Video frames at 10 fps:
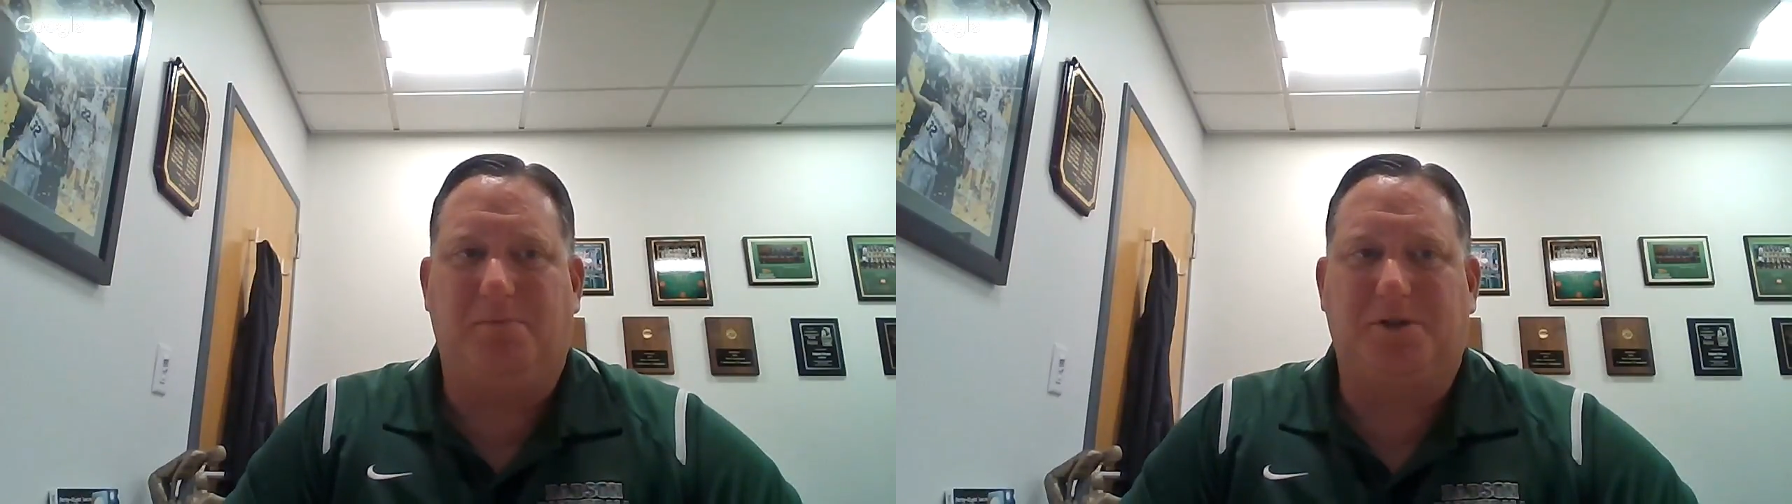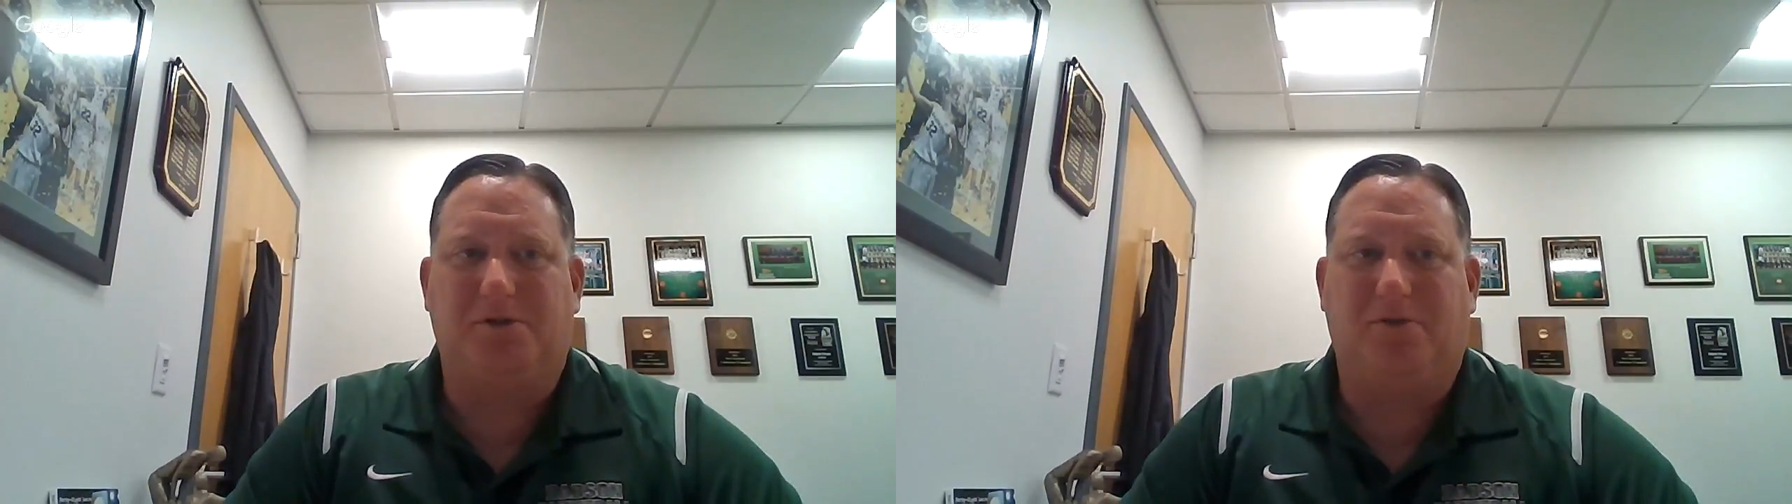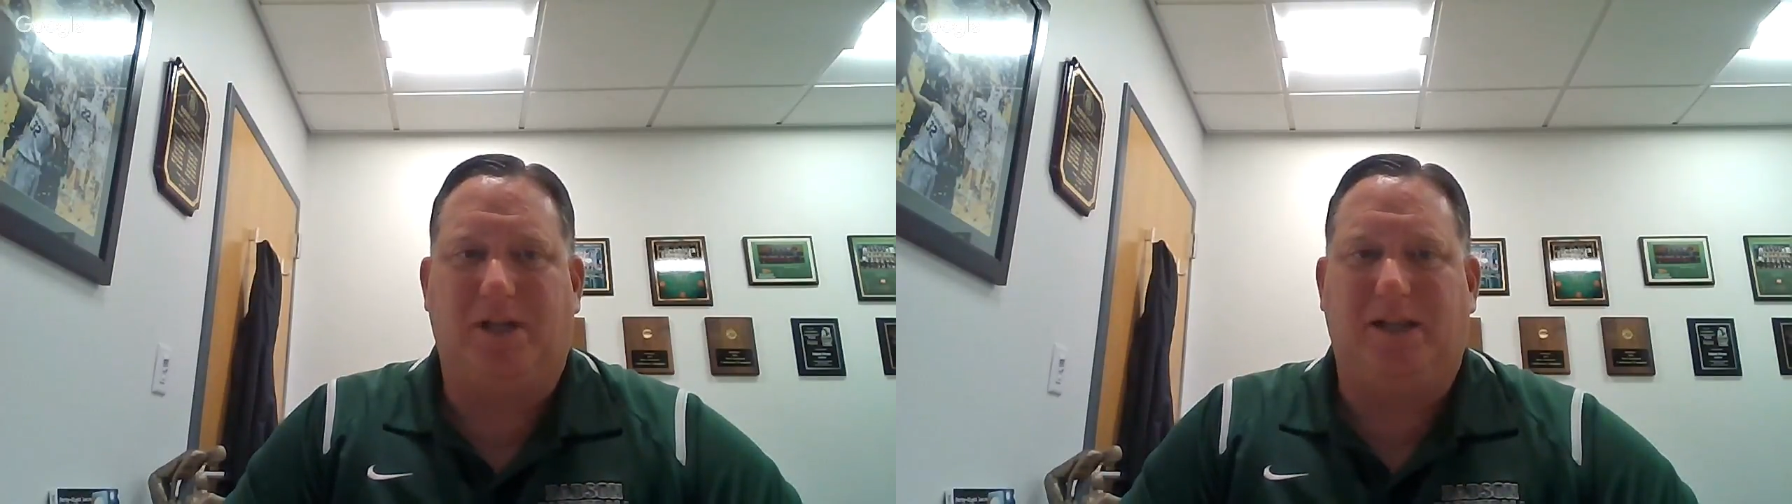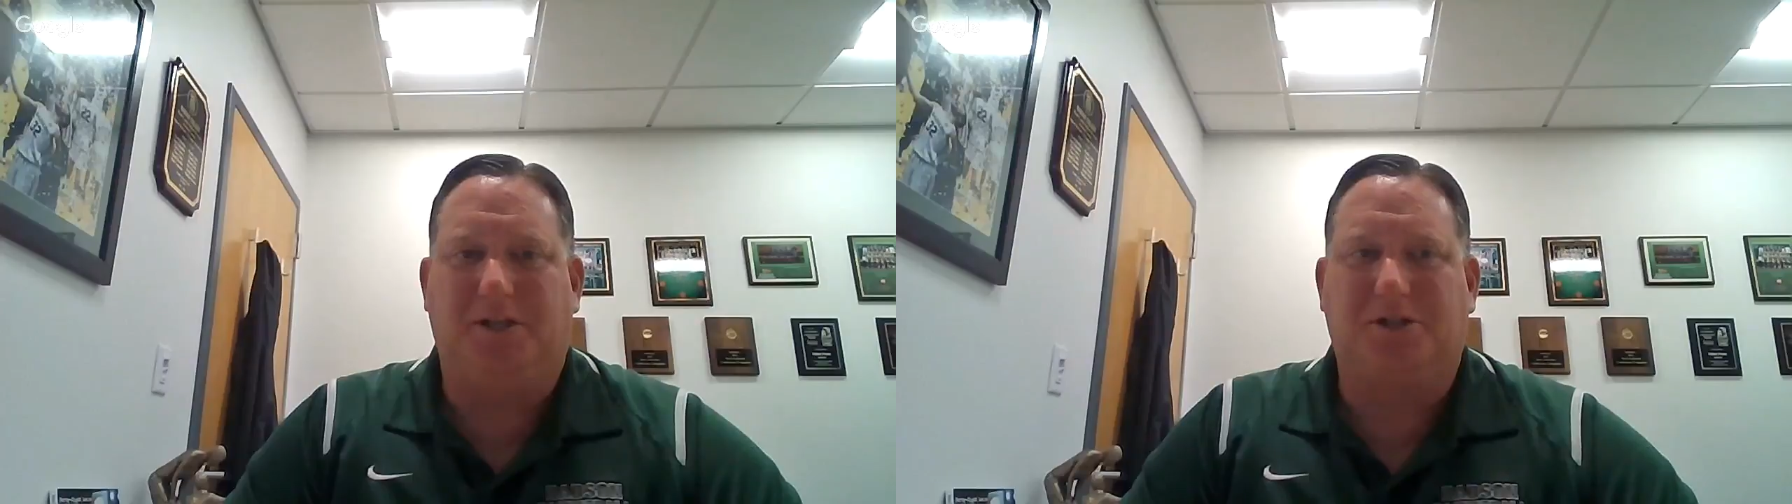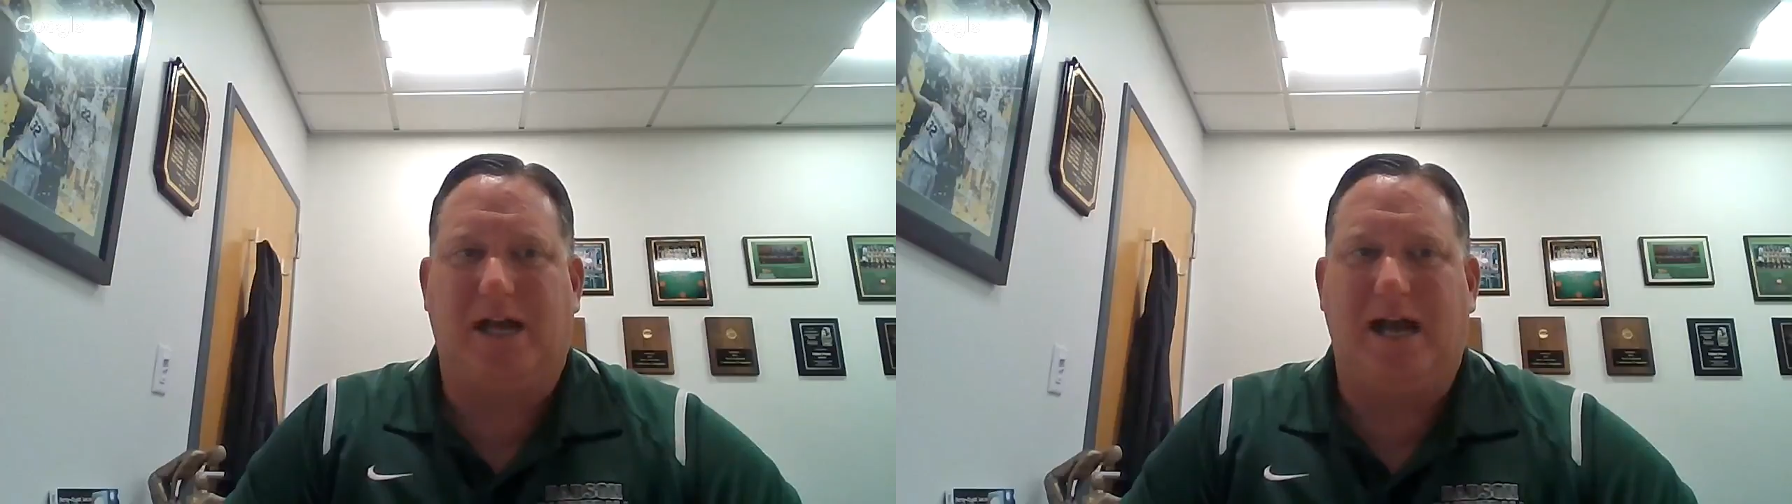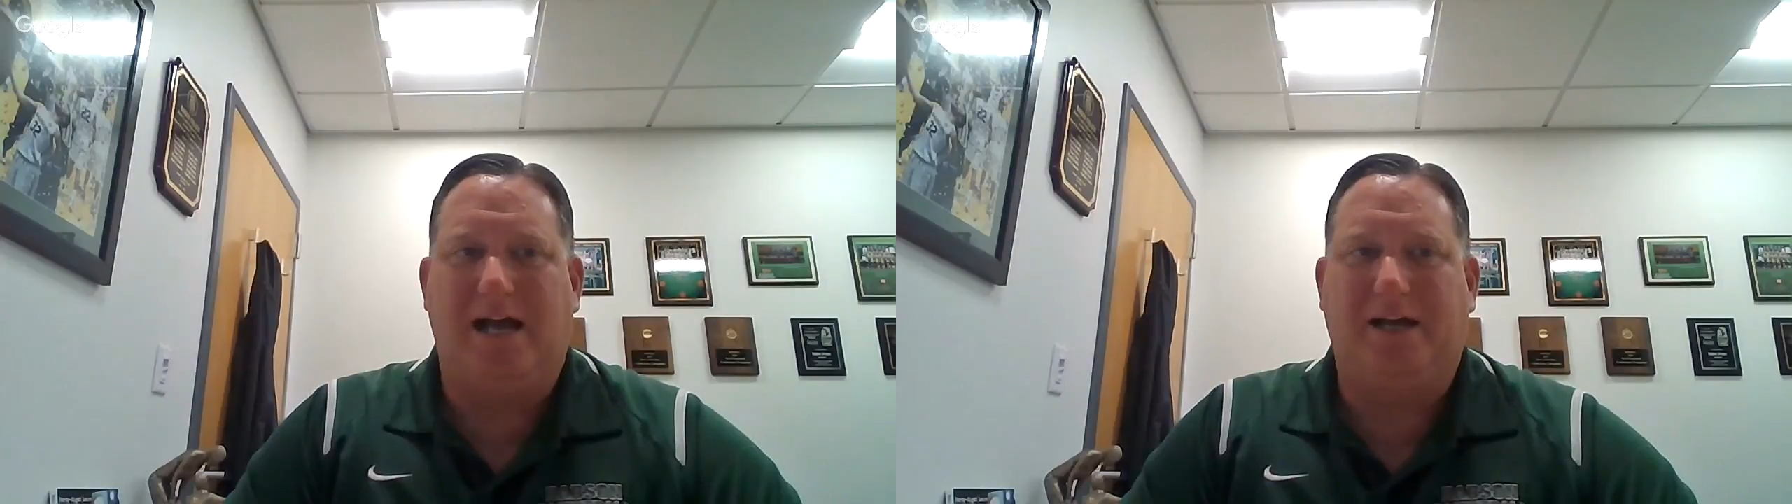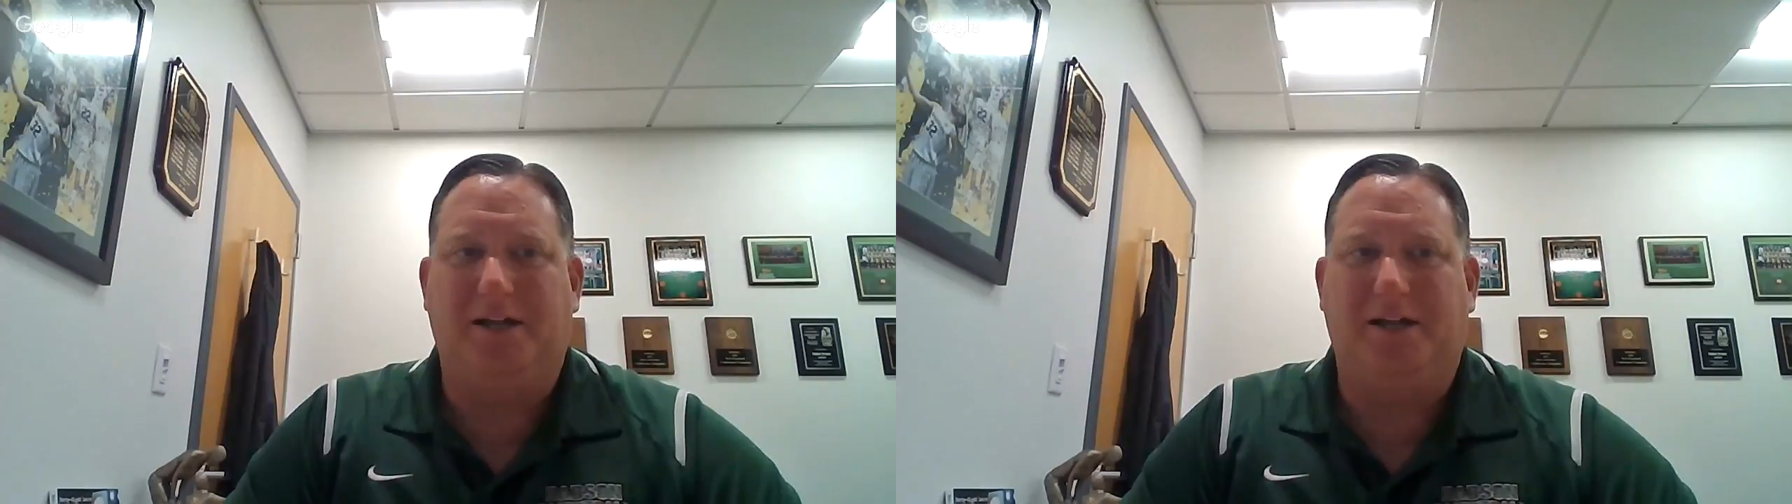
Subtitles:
much a relentless guy,